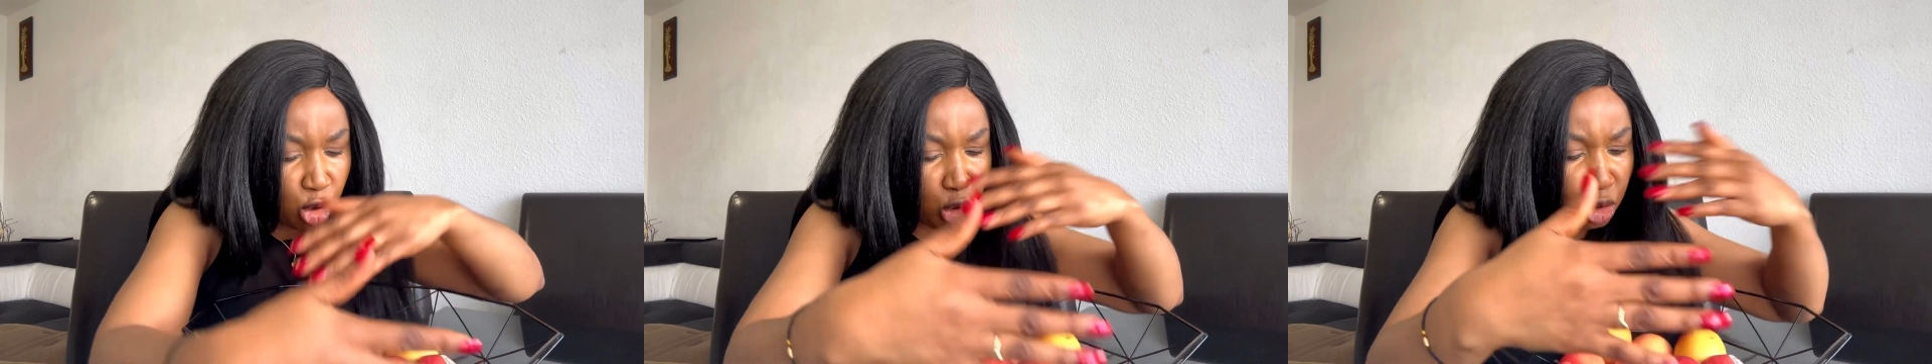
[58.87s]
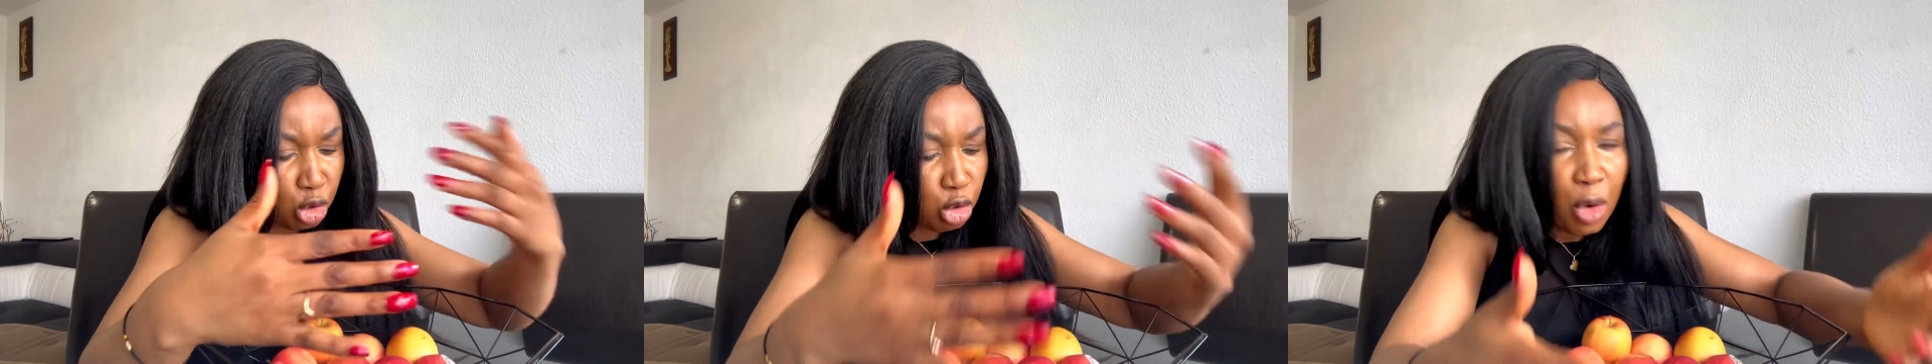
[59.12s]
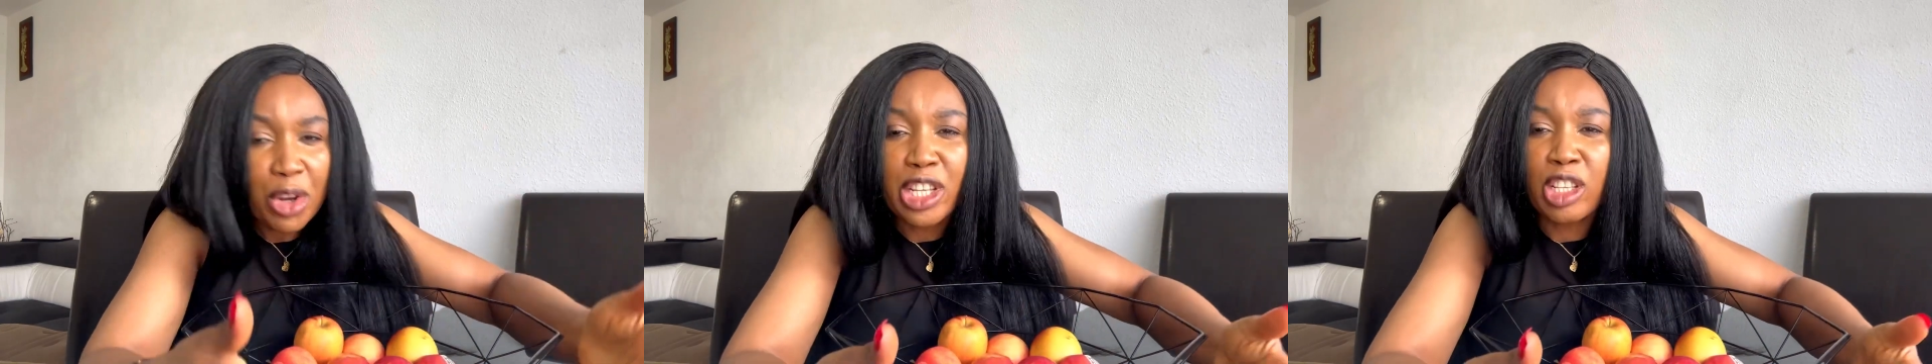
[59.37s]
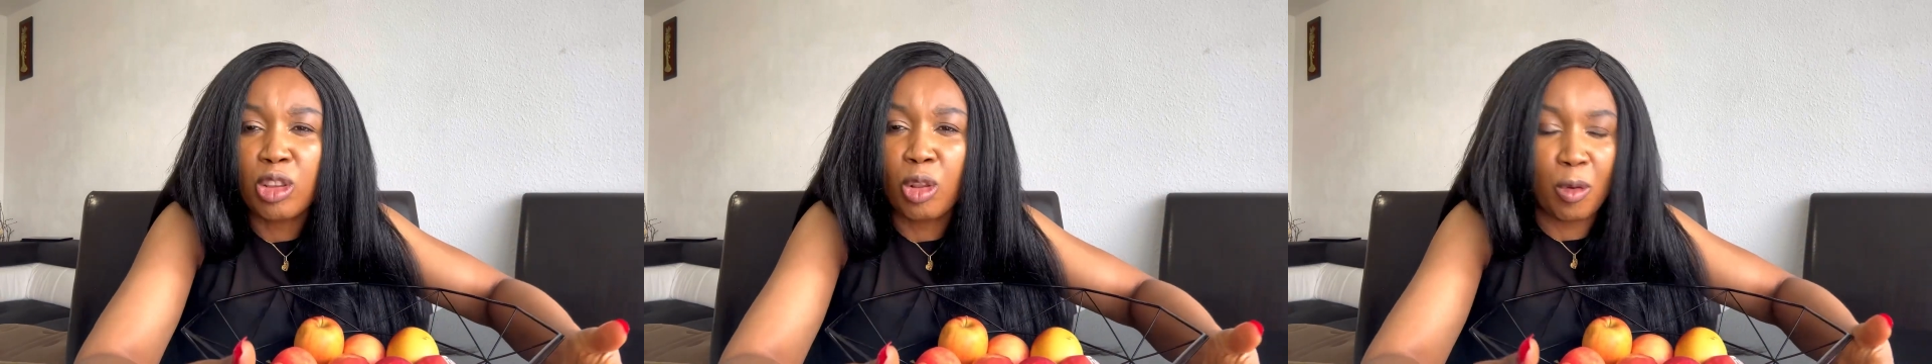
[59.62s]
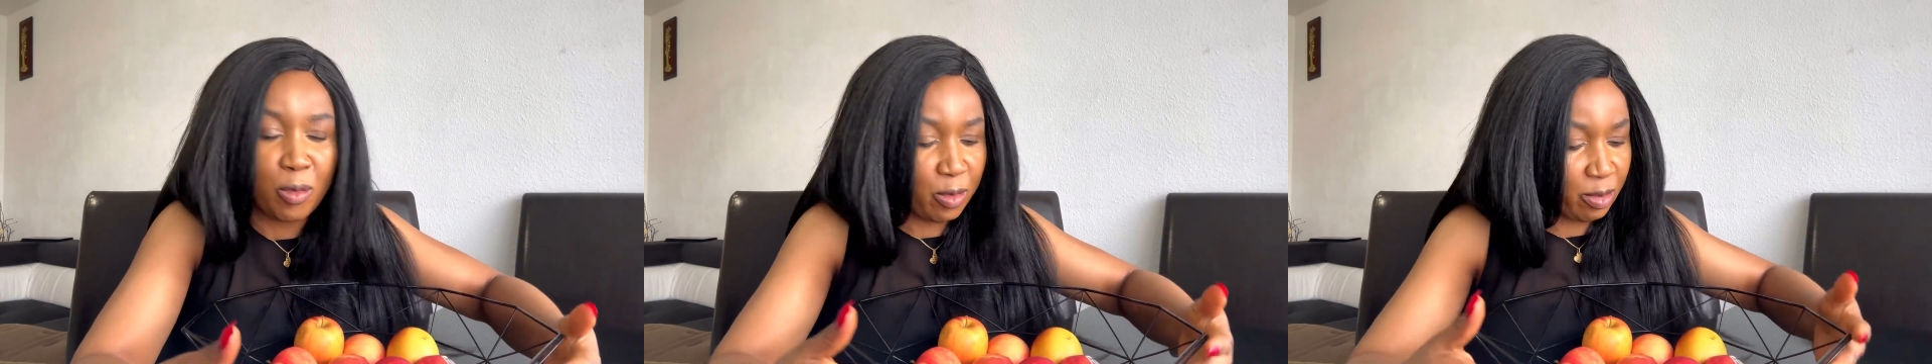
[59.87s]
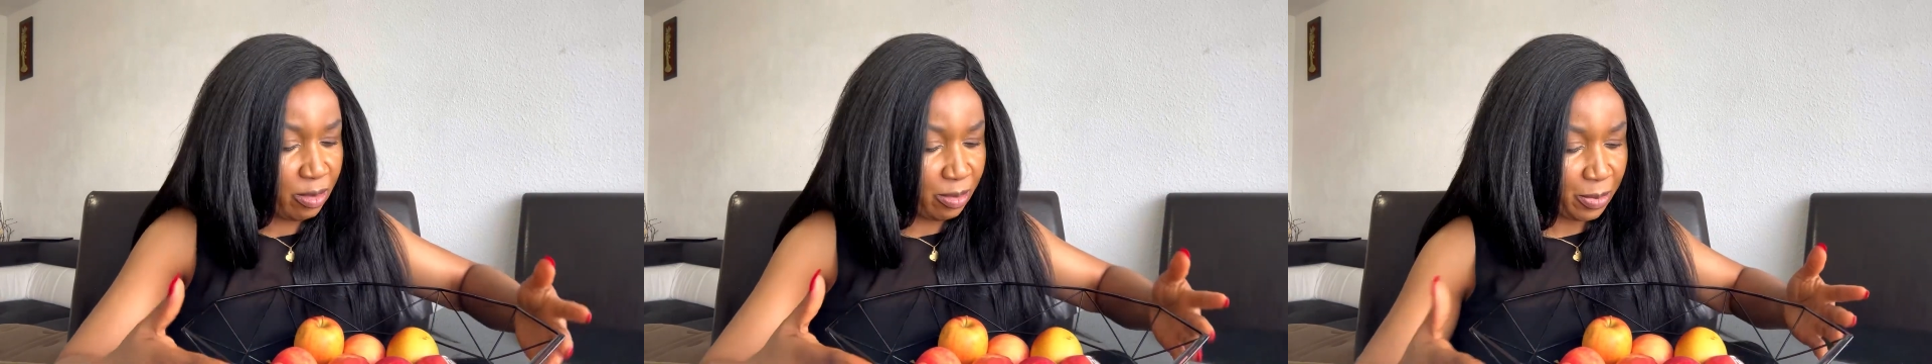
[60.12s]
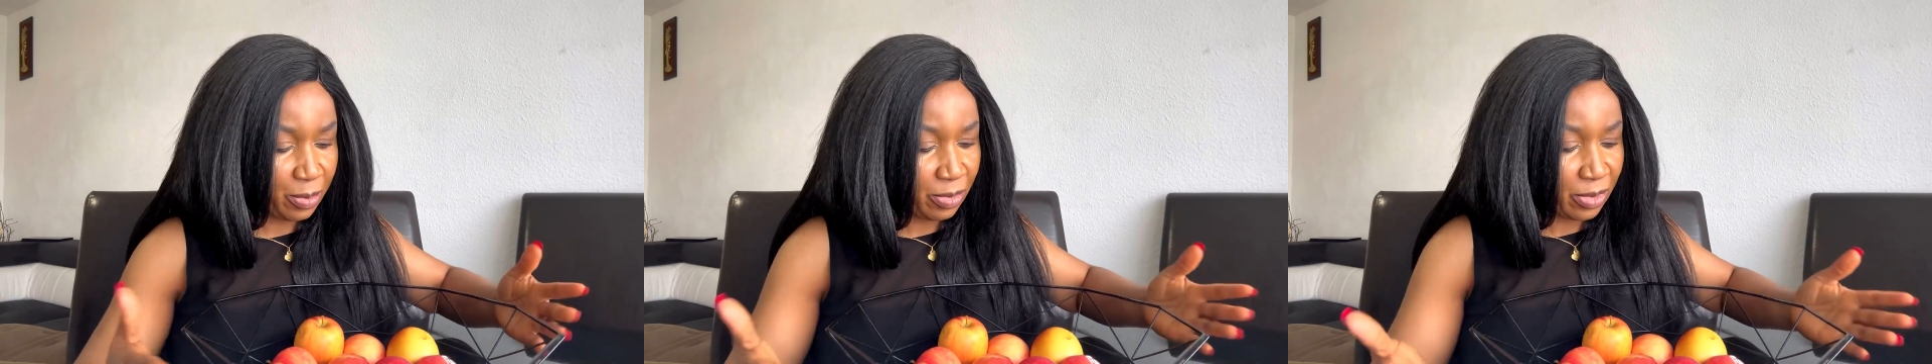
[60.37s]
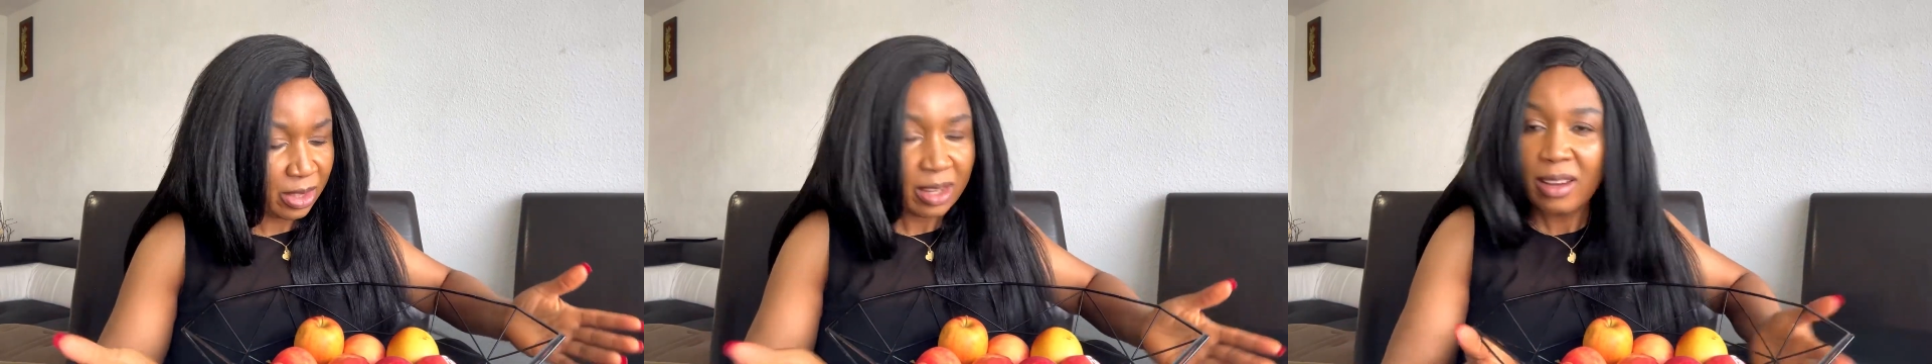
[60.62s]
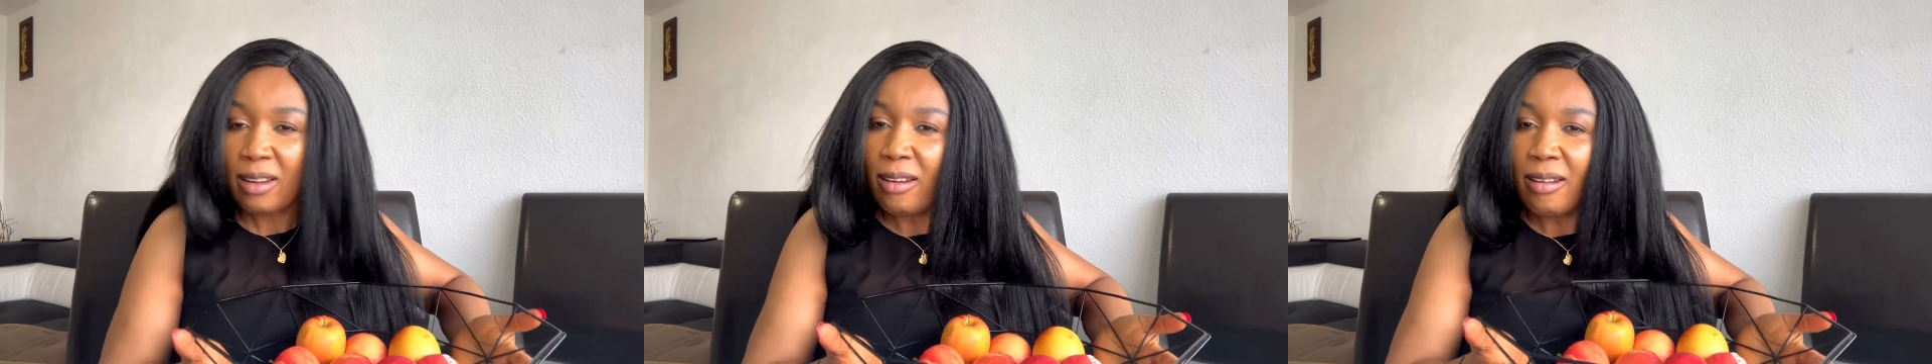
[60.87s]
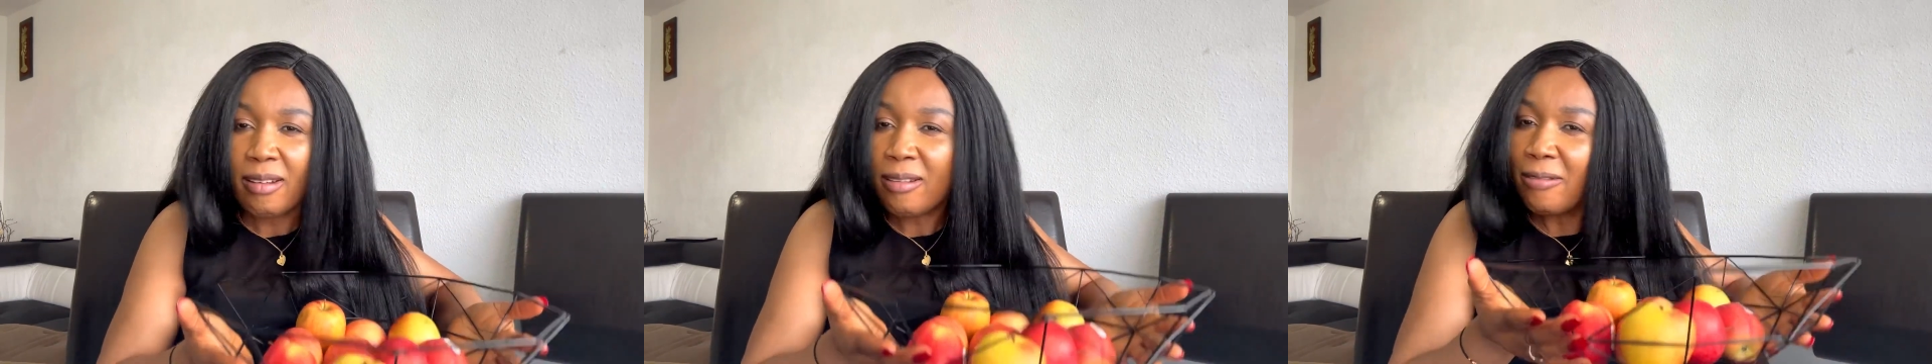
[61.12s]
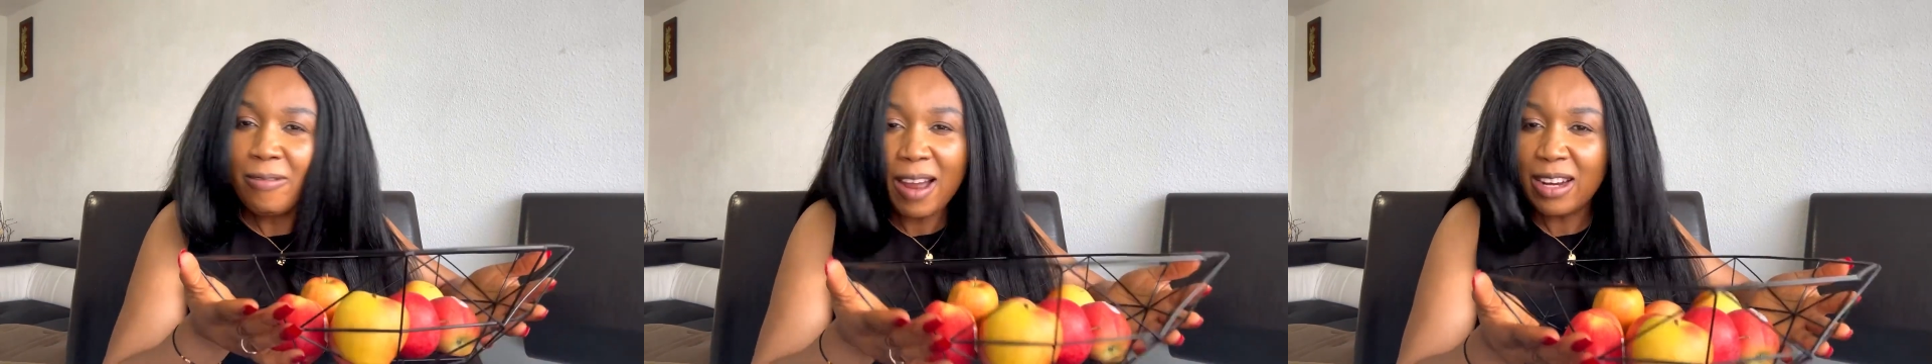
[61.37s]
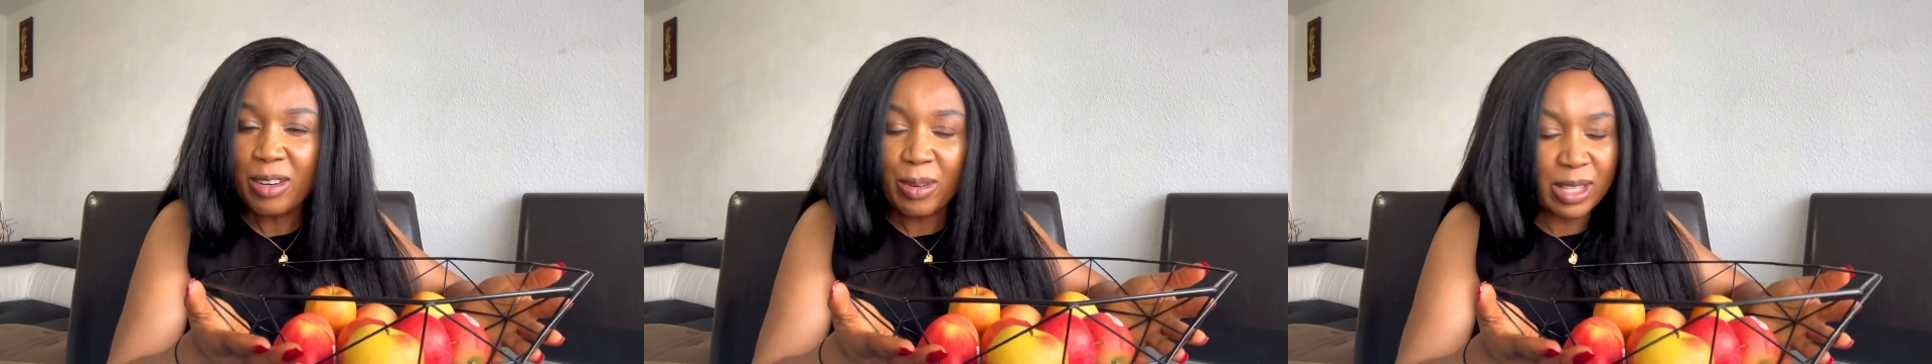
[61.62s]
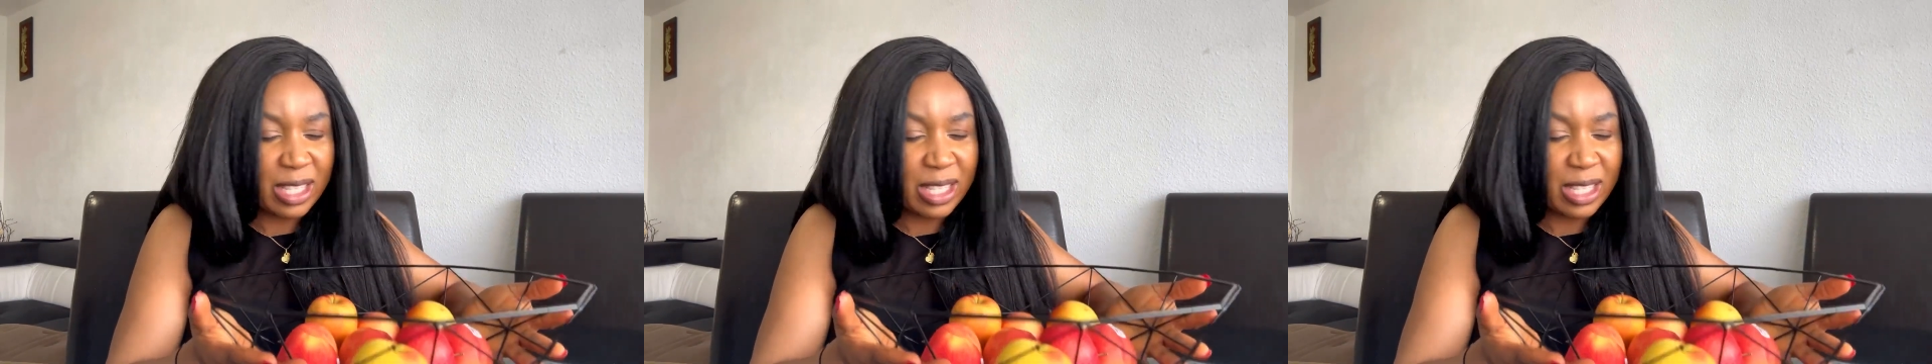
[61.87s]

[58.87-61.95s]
Show it love. Value it.